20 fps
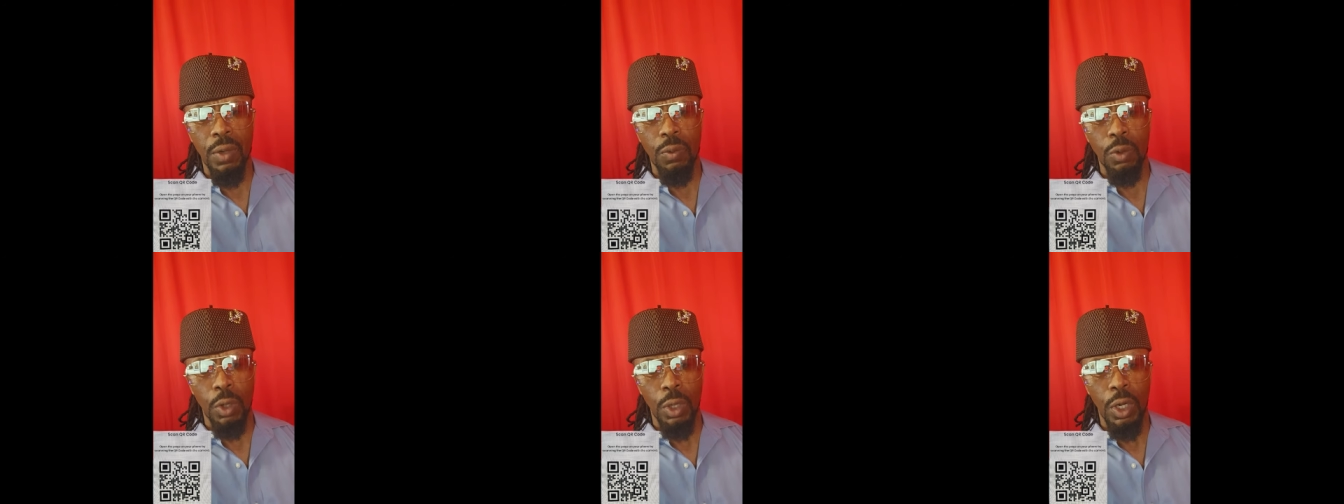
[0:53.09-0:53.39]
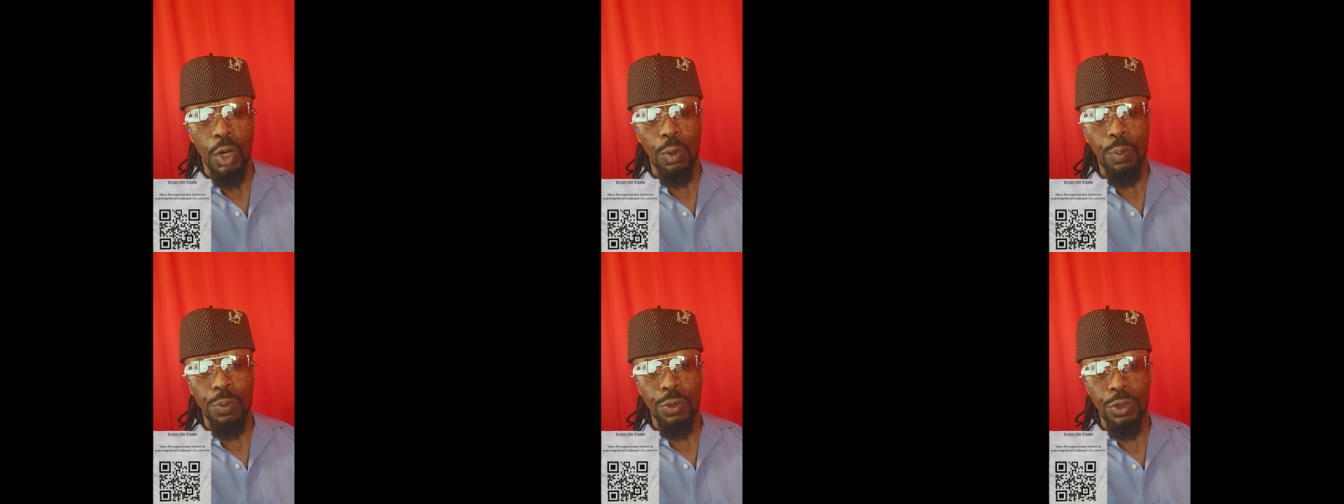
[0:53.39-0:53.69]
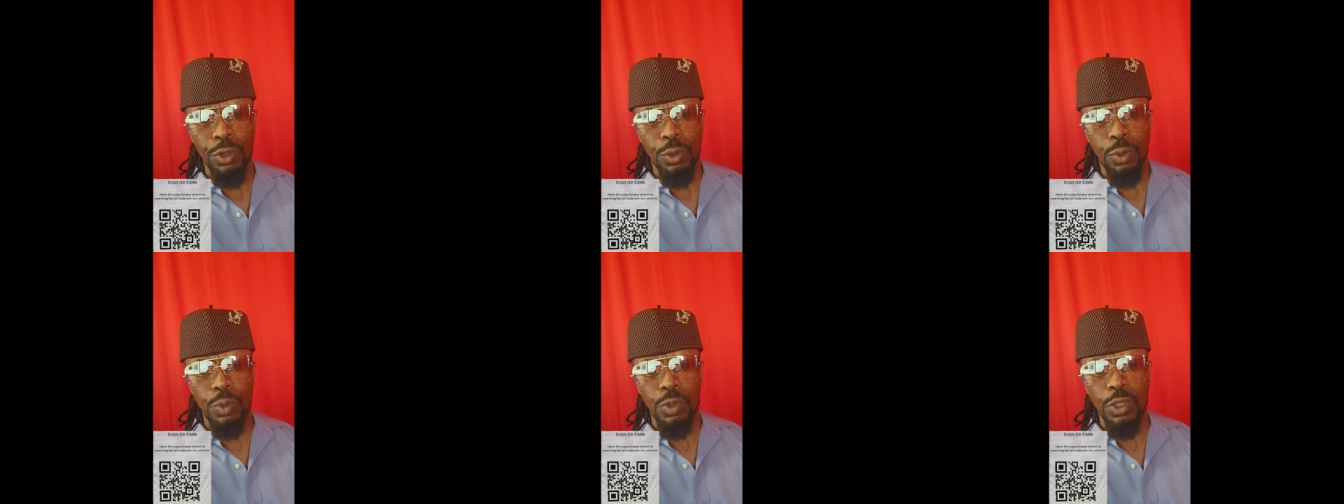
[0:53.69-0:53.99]
will help
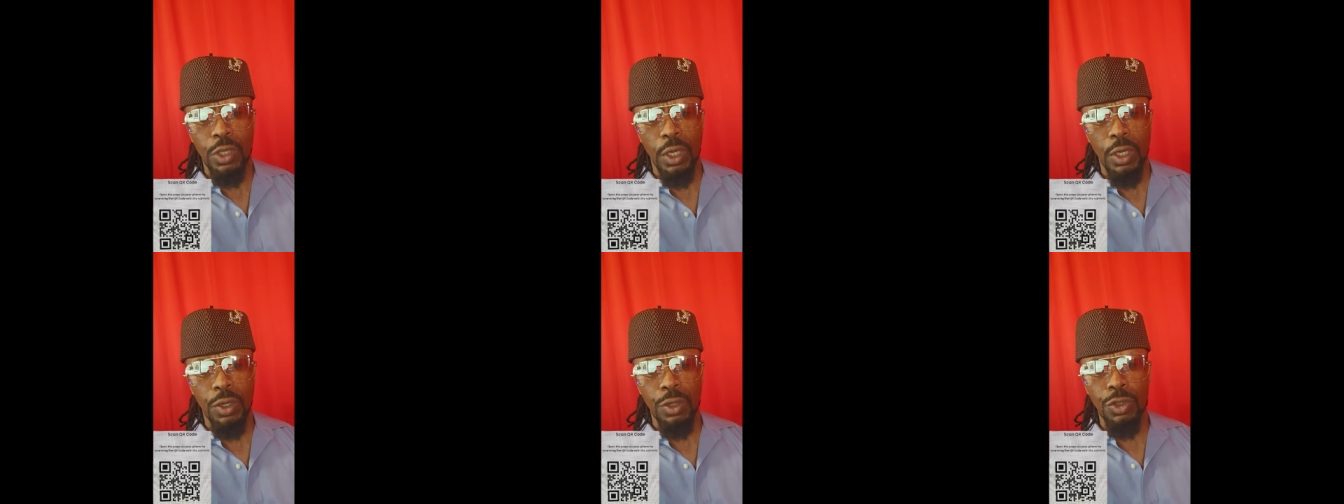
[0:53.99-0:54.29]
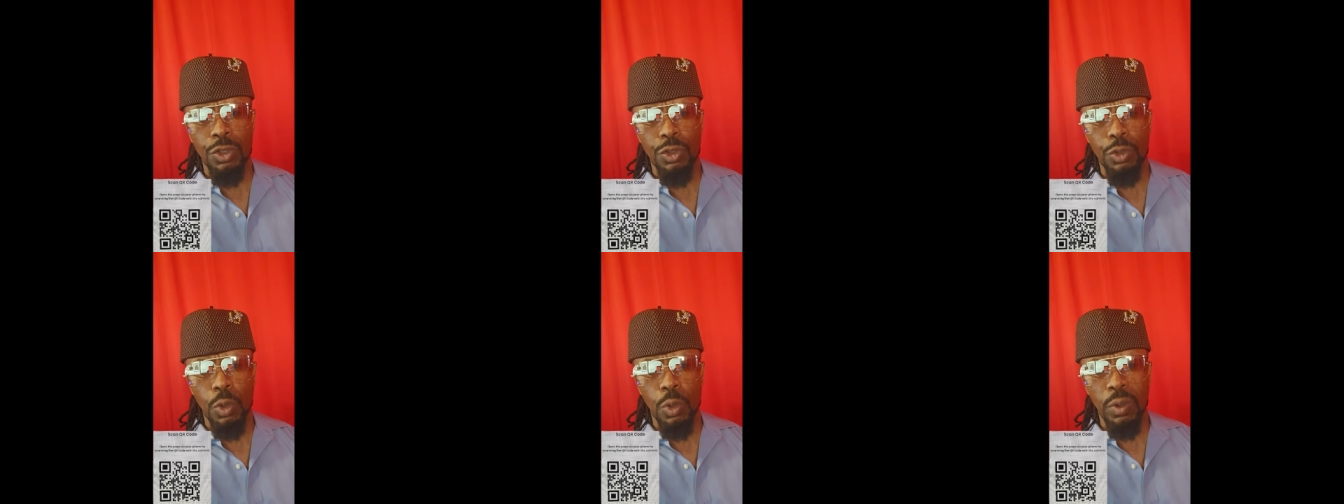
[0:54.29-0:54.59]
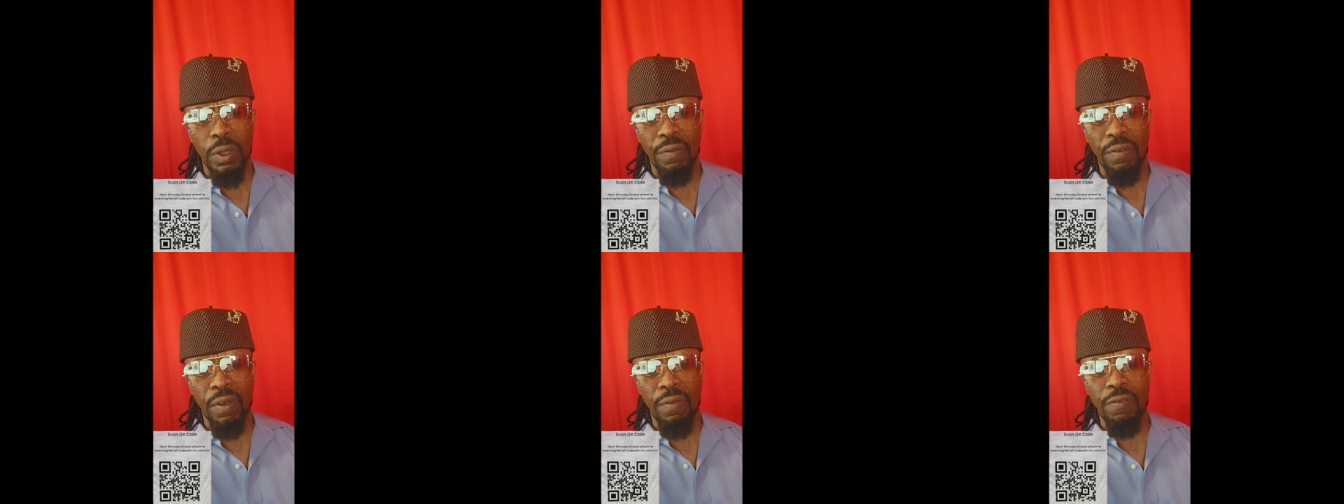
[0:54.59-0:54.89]
you take control
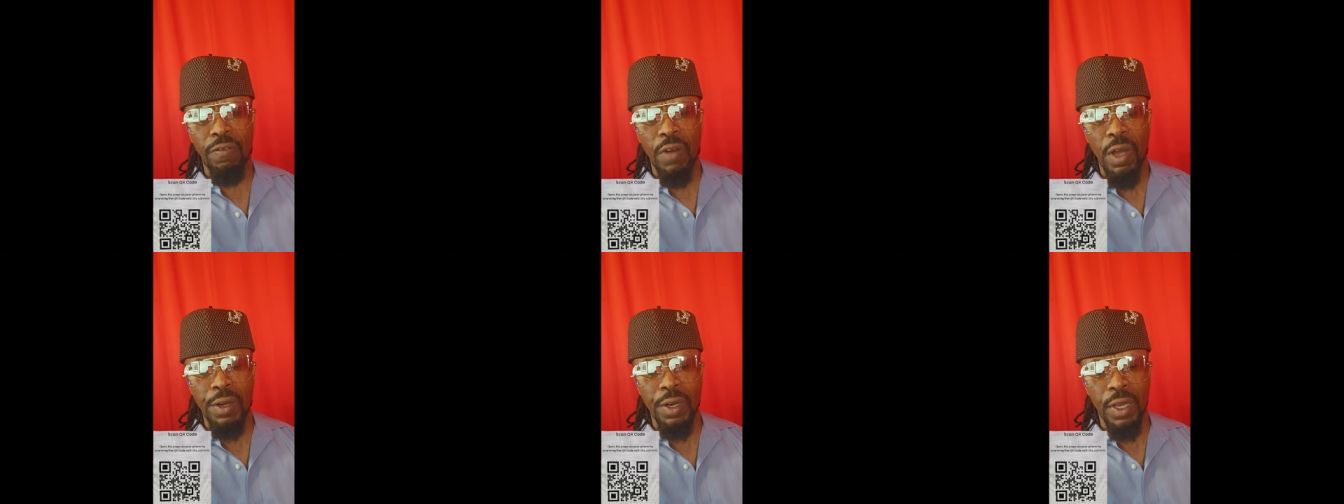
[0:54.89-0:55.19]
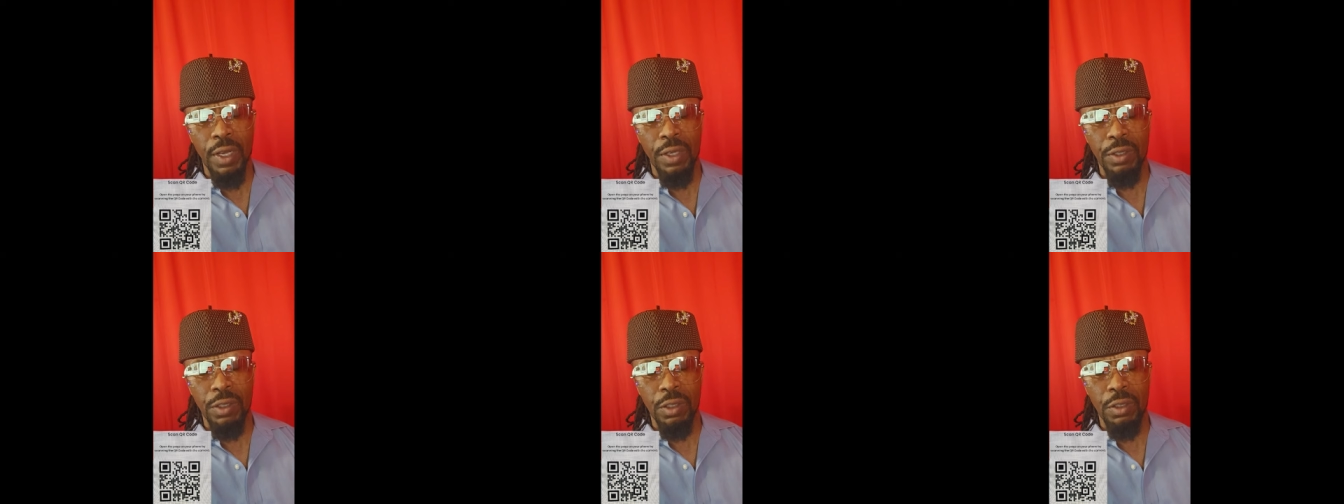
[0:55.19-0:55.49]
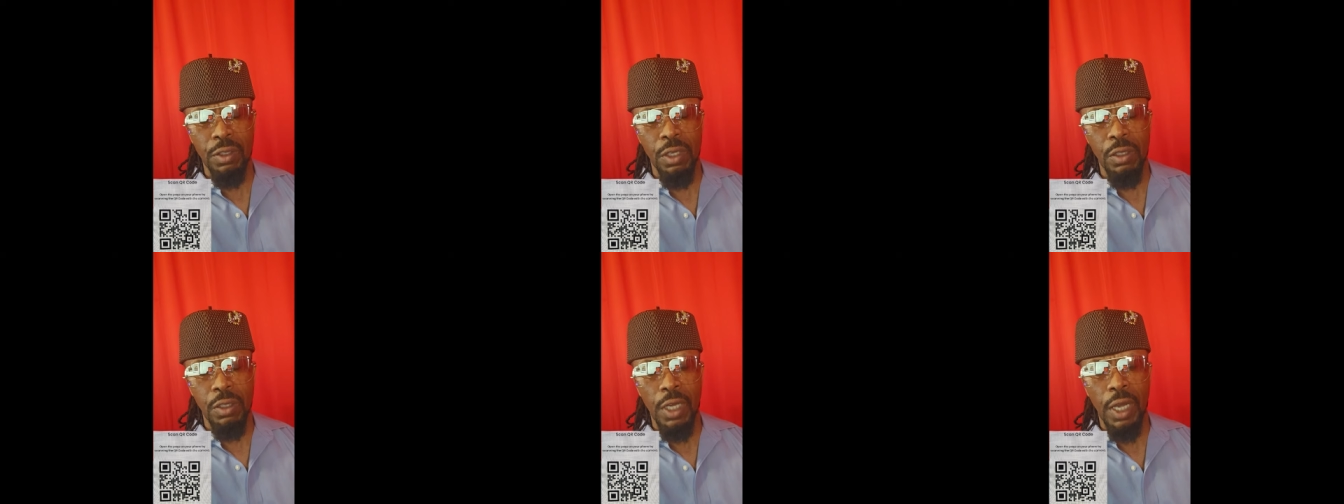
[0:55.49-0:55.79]
of your finances
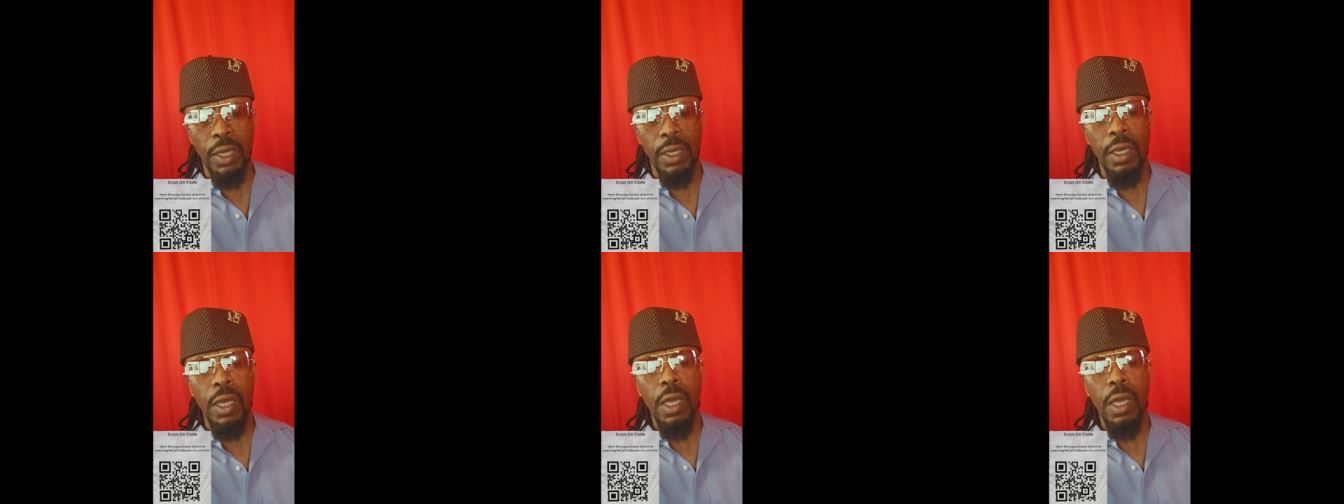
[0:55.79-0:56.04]
today.